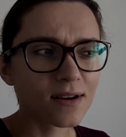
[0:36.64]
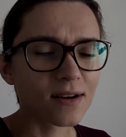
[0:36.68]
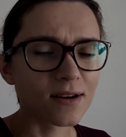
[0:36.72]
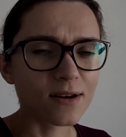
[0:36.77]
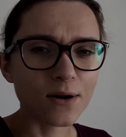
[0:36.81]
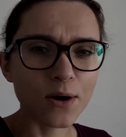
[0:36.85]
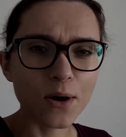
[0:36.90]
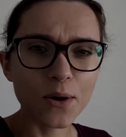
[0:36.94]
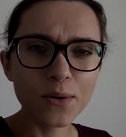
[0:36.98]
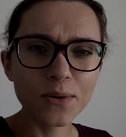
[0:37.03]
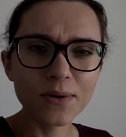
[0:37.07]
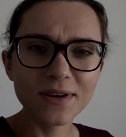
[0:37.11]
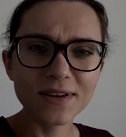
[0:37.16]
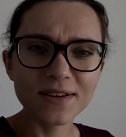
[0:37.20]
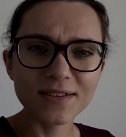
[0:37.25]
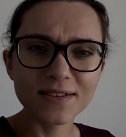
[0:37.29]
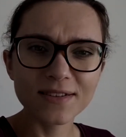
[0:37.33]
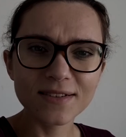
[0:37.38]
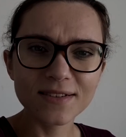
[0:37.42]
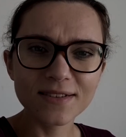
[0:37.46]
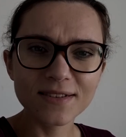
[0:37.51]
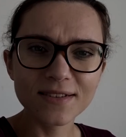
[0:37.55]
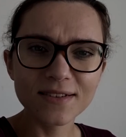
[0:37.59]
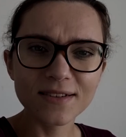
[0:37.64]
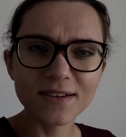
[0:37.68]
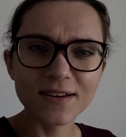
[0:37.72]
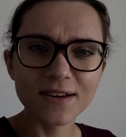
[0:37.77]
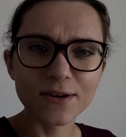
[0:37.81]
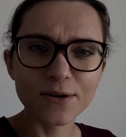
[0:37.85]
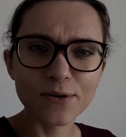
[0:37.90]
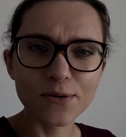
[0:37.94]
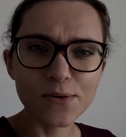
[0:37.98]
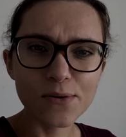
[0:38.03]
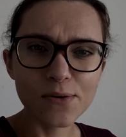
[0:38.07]
Row, is it?
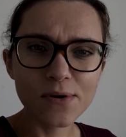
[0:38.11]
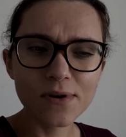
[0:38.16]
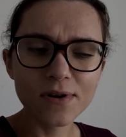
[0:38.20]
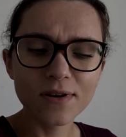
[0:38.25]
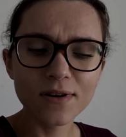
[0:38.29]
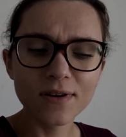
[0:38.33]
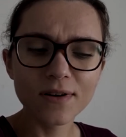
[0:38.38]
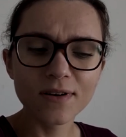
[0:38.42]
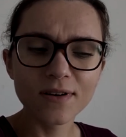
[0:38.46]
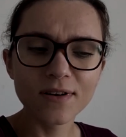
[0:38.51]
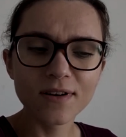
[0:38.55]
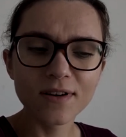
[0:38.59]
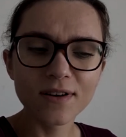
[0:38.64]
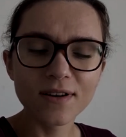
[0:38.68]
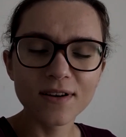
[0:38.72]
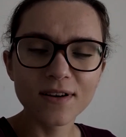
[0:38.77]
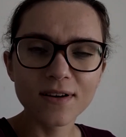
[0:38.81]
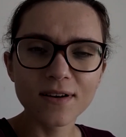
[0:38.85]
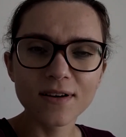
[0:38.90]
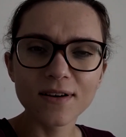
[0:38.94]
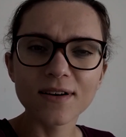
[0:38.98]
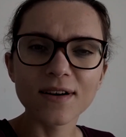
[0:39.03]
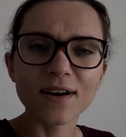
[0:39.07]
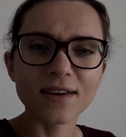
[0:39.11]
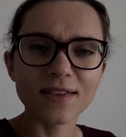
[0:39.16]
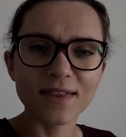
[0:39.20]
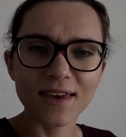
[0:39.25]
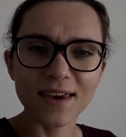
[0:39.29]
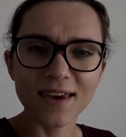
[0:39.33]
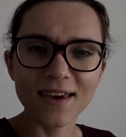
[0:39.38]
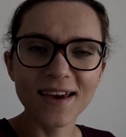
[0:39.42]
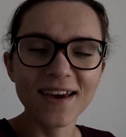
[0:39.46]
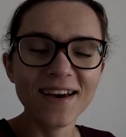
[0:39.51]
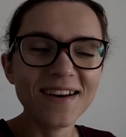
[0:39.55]
Row? I
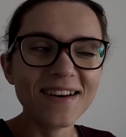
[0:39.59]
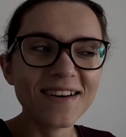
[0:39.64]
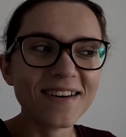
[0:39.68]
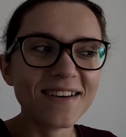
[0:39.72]
think.